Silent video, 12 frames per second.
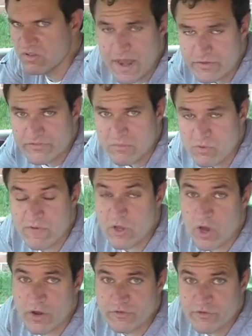Next up,
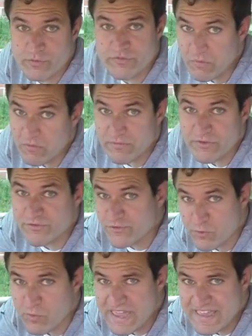moving on to some of the
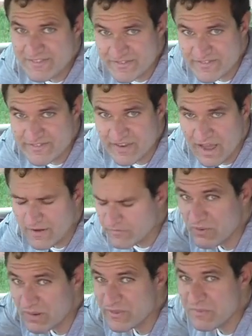screen
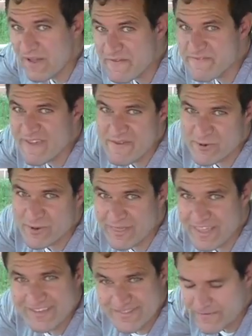stuff. Probably my favorite
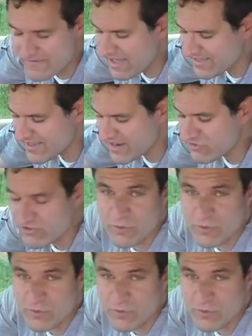thing is the fact that it